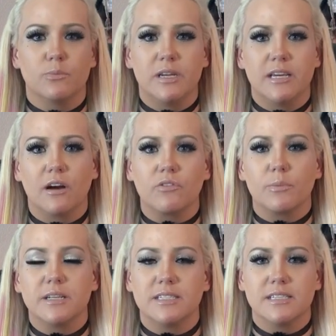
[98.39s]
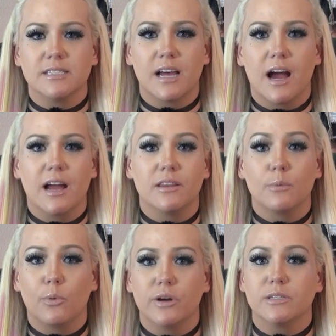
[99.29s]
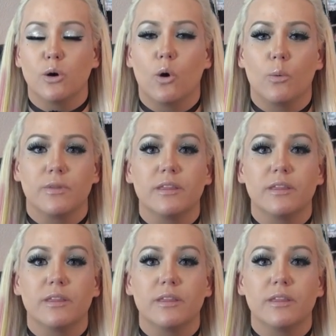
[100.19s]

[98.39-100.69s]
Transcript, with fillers: mini governments inside the boys' home,